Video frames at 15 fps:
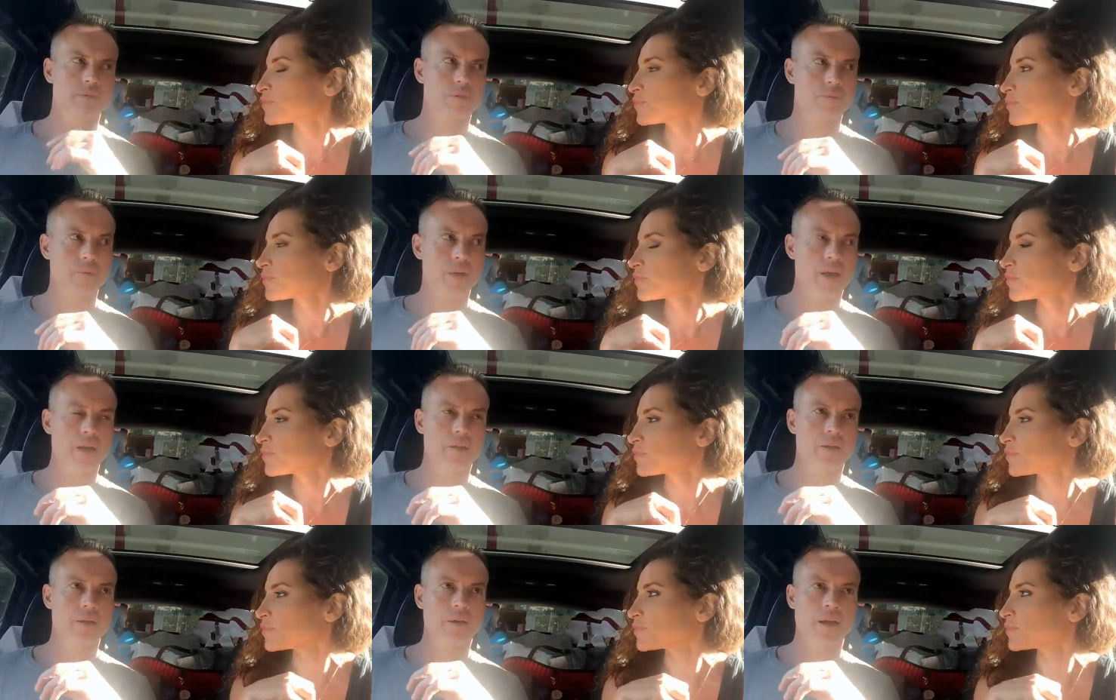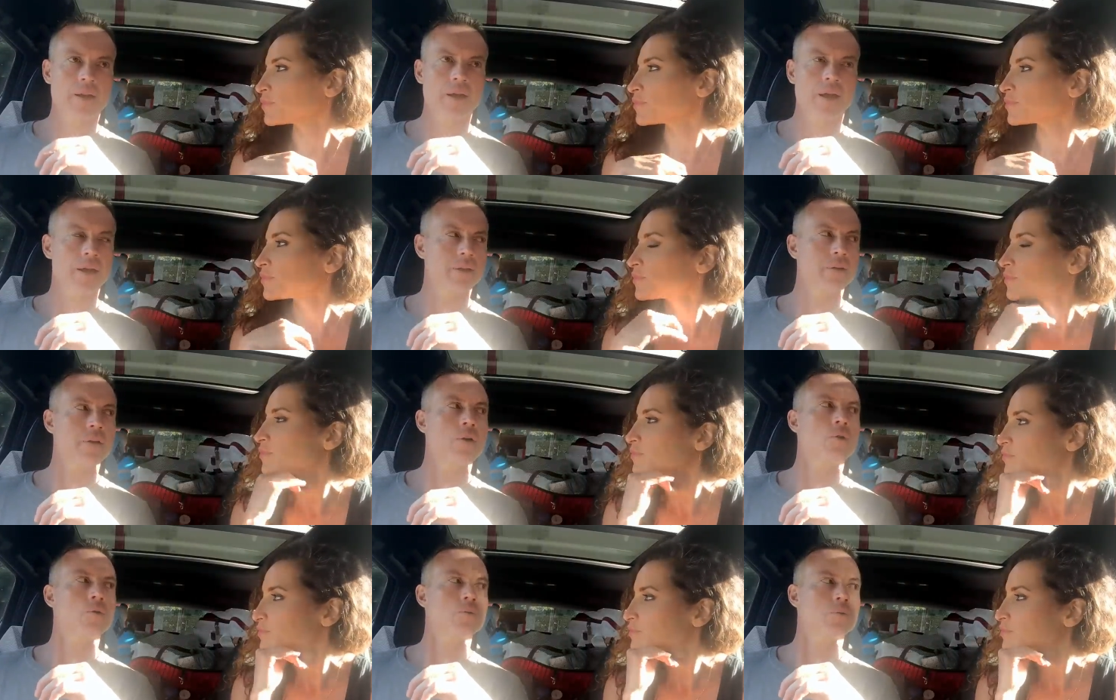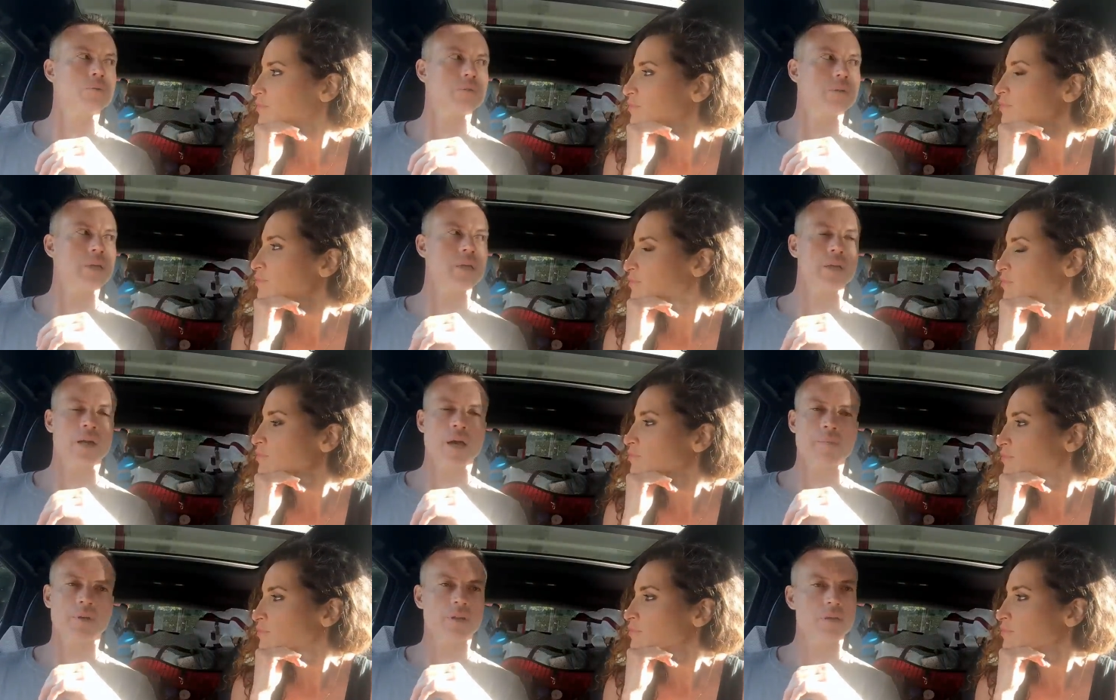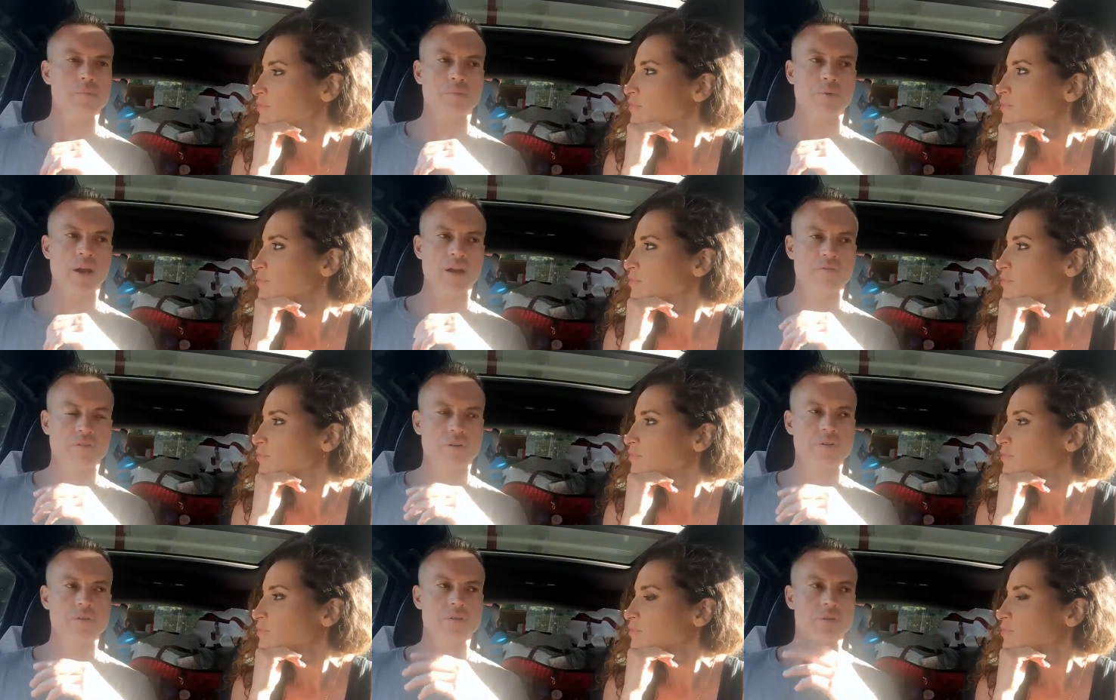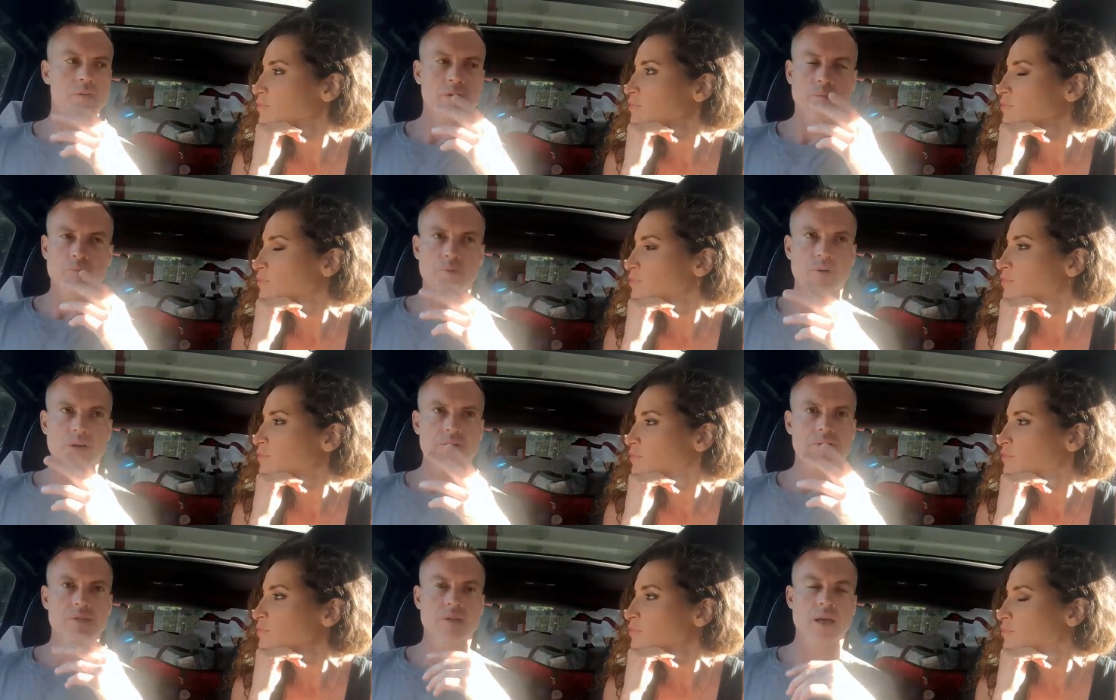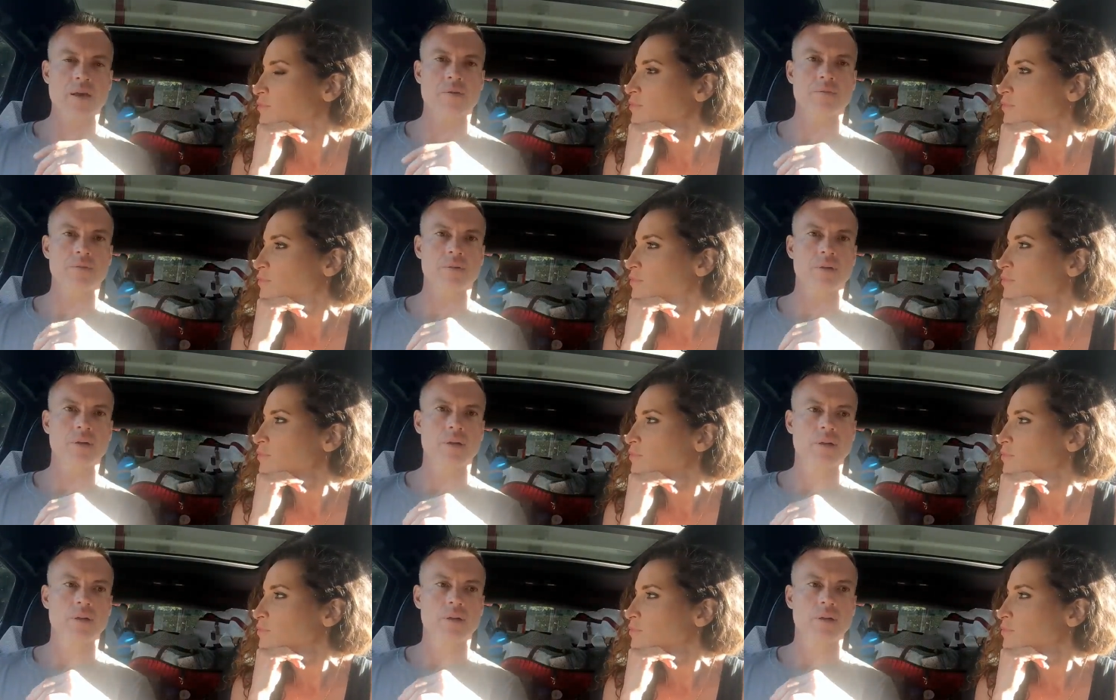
Speaker 1: the reality. I, I know economically Bradford is a depressed town.